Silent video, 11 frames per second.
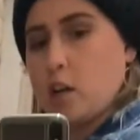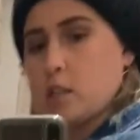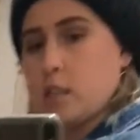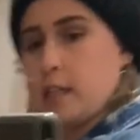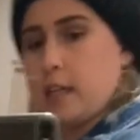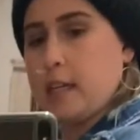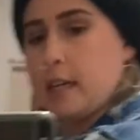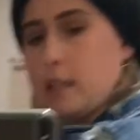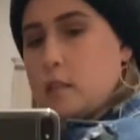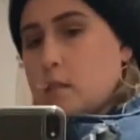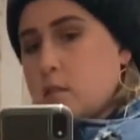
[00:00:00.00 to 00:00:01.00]
sucking
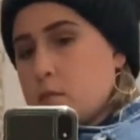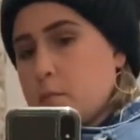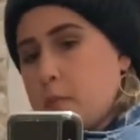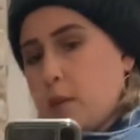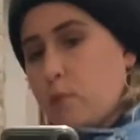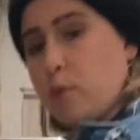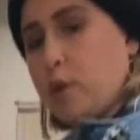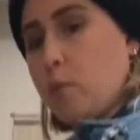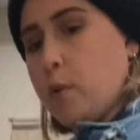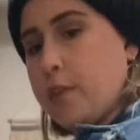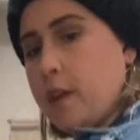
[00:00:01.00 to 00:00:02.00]
in, being
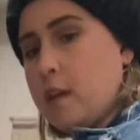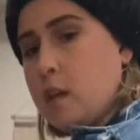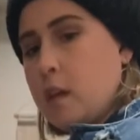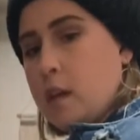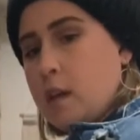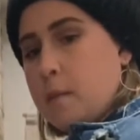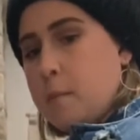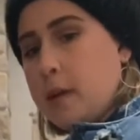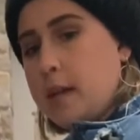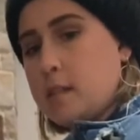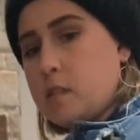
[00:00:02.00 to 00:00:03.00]
real with you,
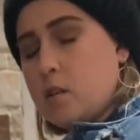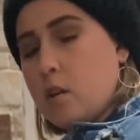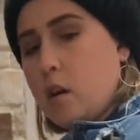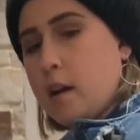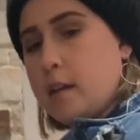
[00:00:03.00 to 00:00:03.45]
but it's not